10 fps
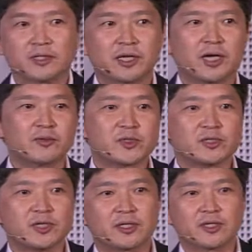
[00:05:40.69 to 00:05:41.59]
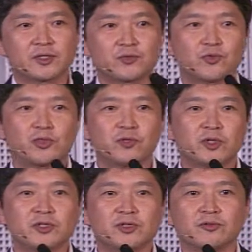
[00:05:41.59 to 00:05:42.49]
times, like 3
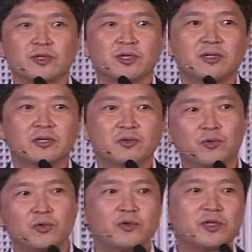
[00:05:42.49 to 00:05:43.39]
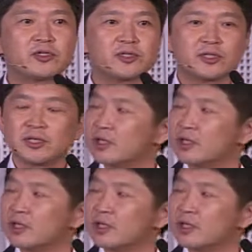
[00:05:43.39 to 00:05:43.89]
weeks or 4 weeks,